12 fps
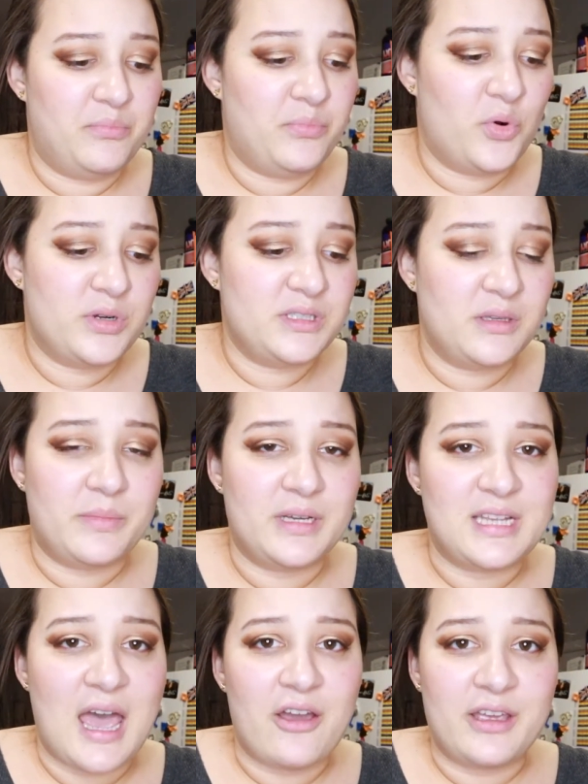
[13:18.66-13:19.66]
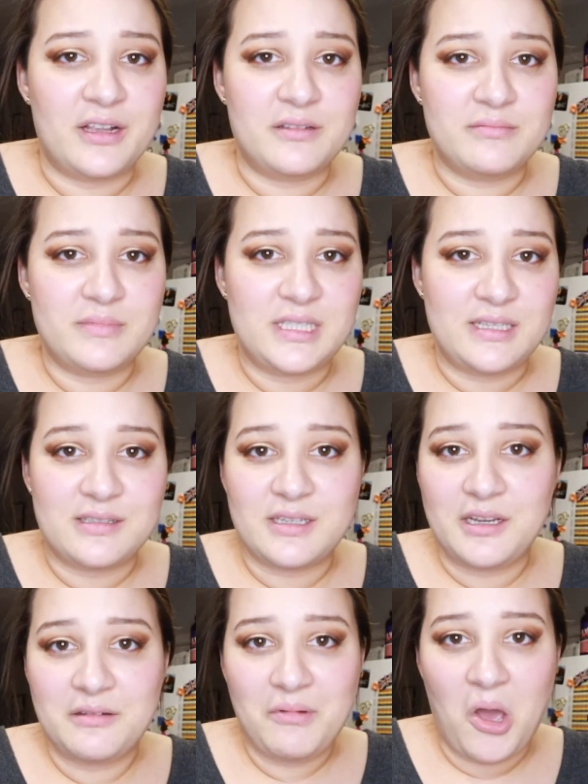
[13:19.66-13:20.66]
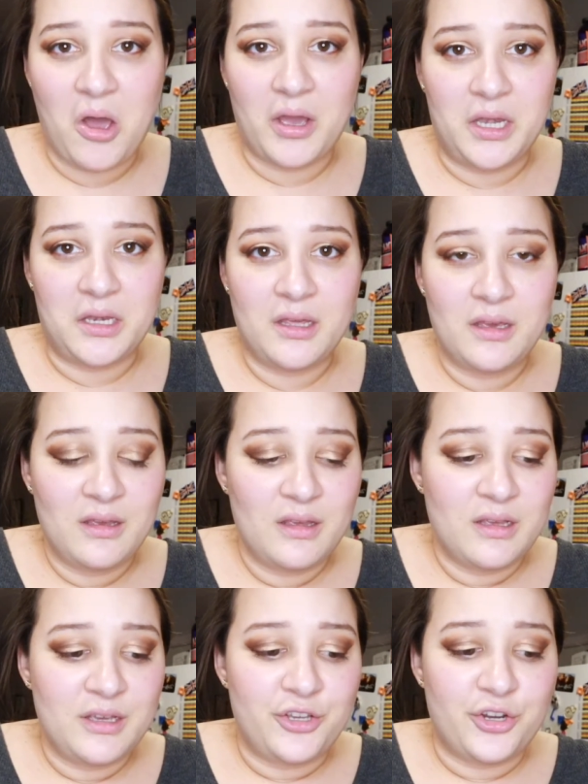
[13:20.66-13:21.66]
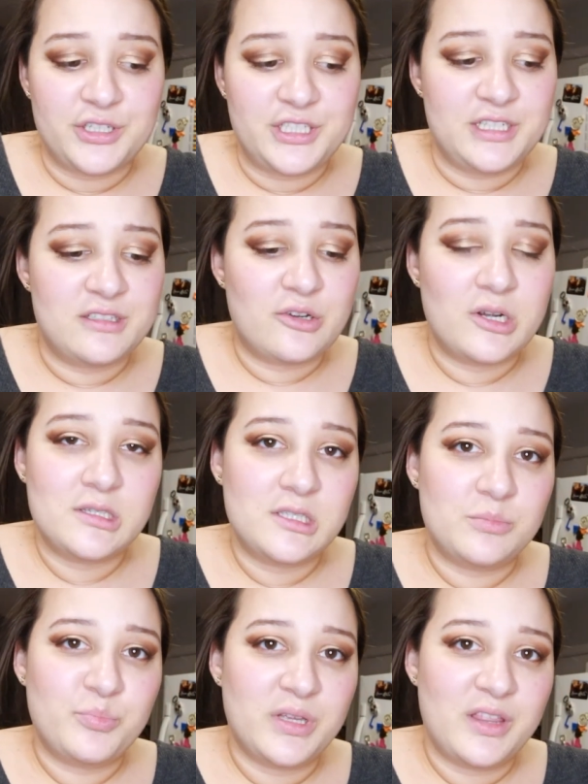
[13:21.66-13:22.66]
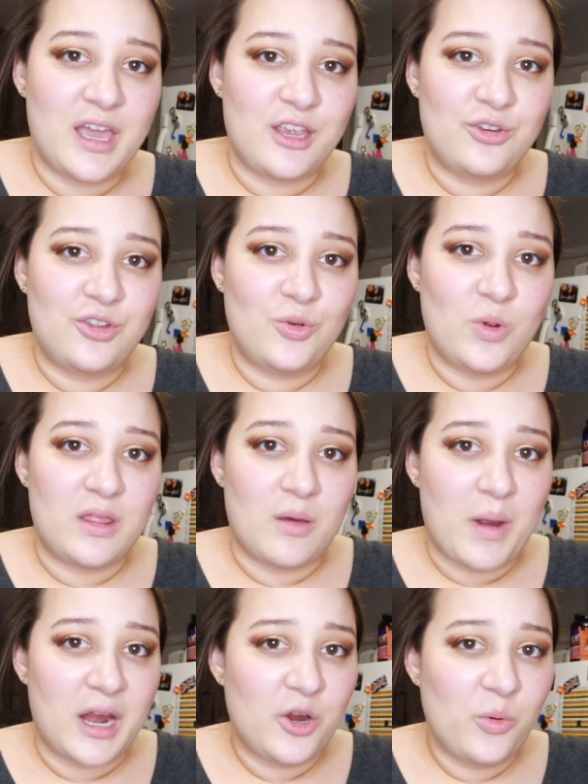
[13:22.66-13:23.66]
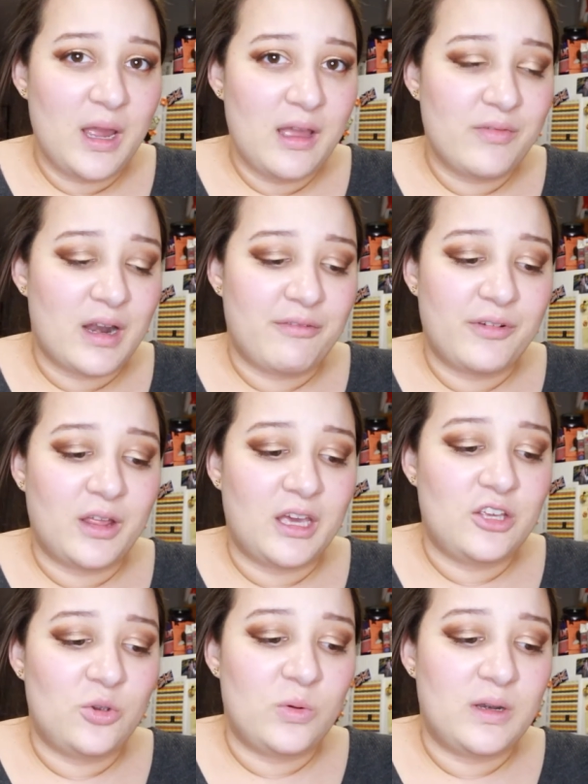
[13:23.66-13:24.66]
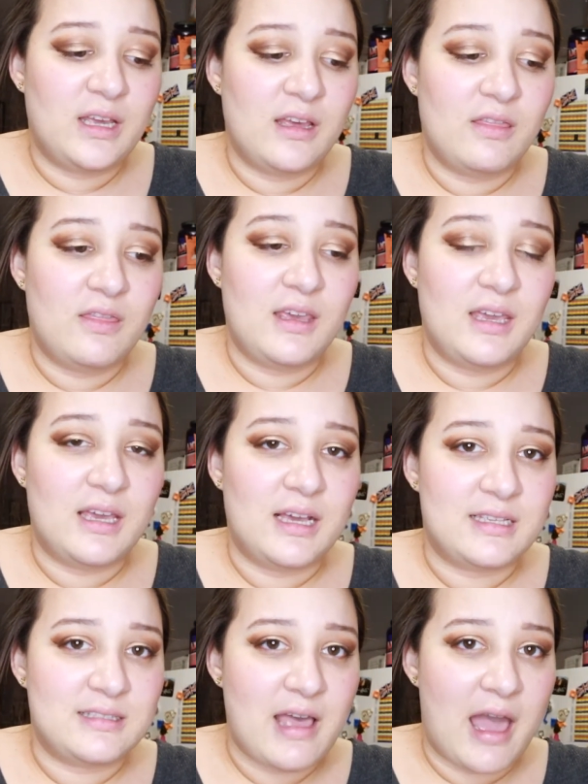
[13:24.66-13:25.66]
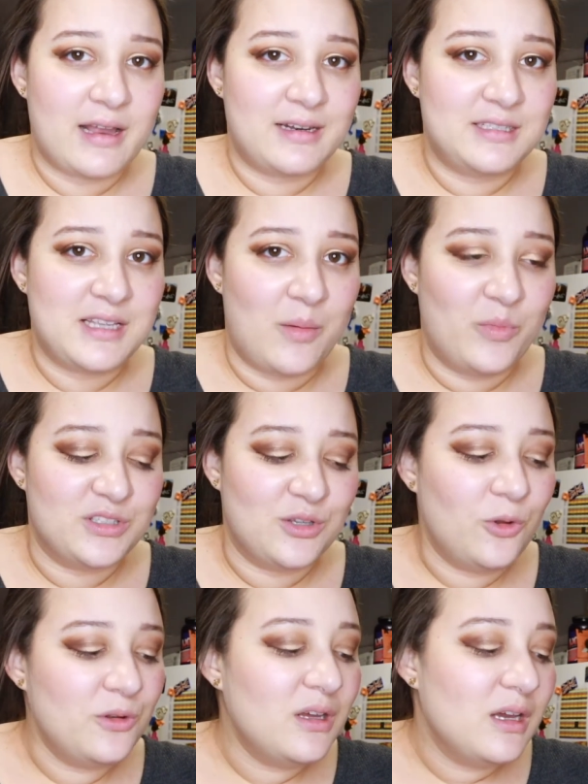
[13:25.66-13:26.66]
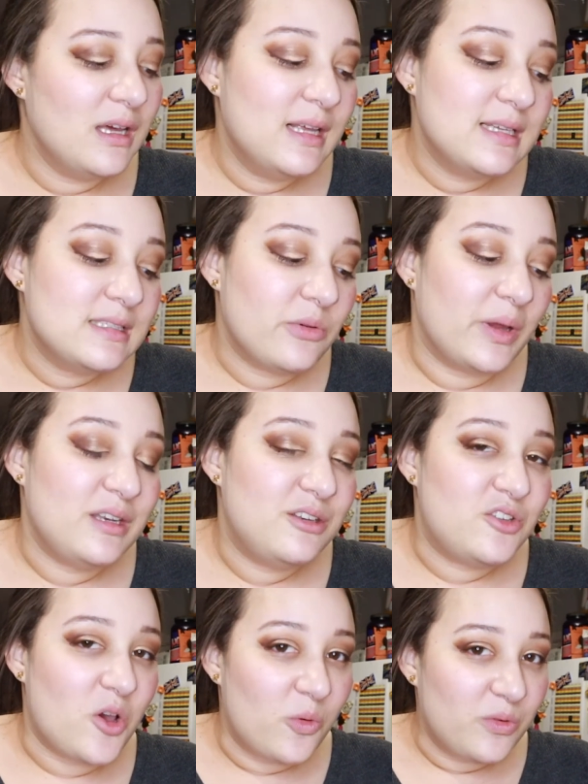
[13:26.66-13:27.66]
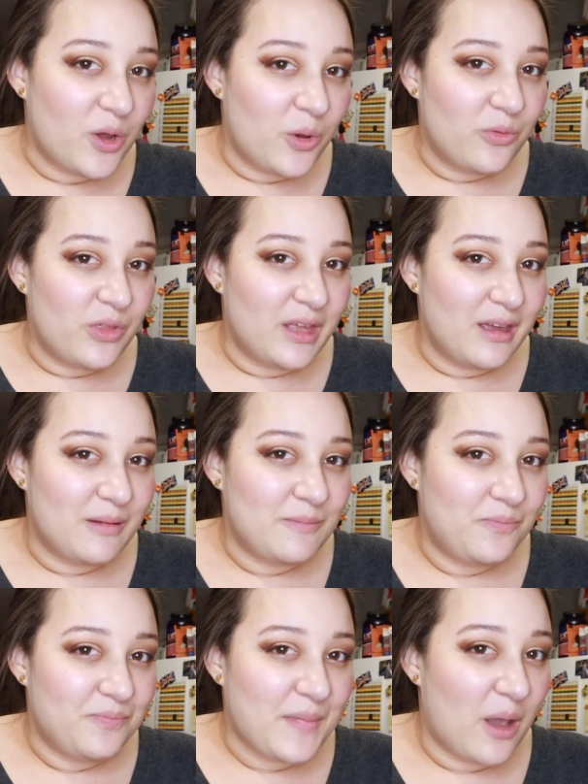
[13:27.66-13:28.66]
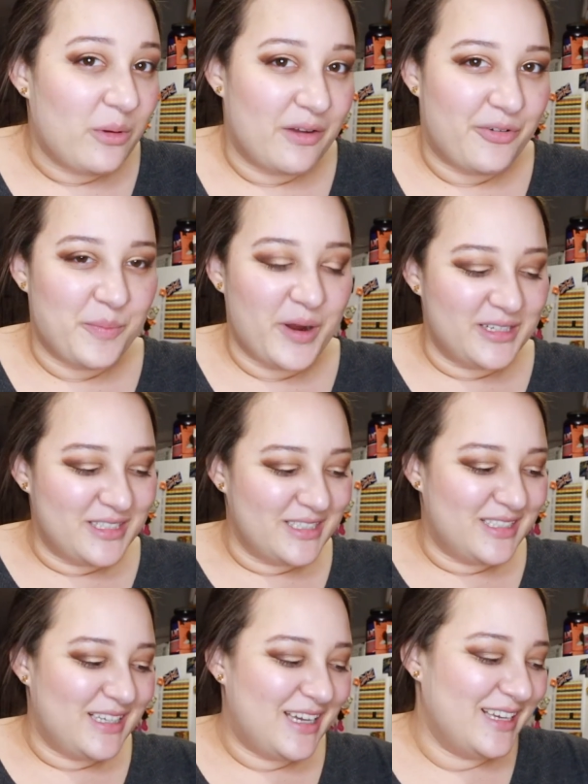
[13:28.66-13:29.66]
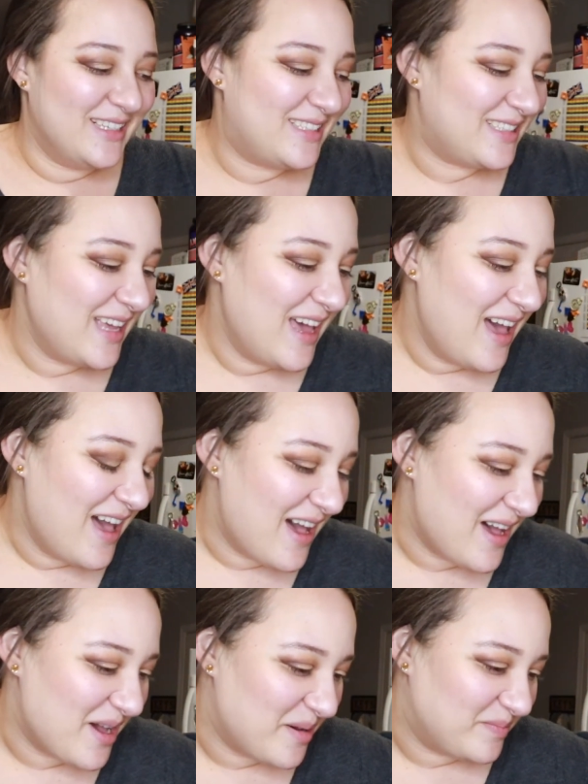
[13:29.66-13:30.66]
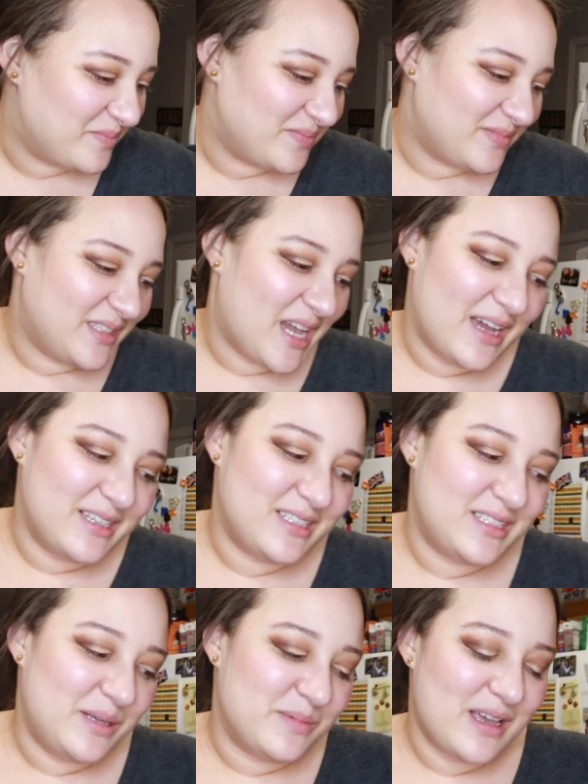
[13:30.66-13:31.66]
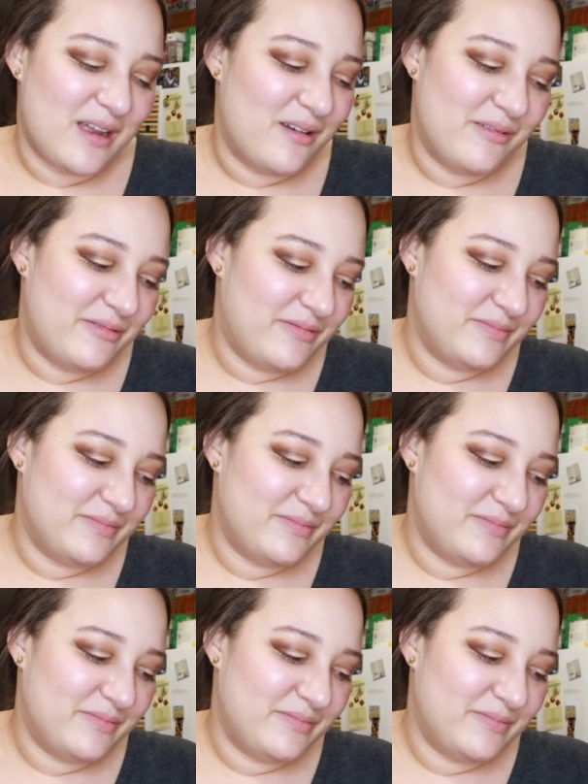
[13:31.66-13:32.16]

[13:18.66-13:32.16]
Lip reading: pour some Italian seasoning on your cheese crisp that you do in the microwave, and I feel like you would get the exact same result. So I don't know that I would ever purchase these. Yeah, it just seems kind of,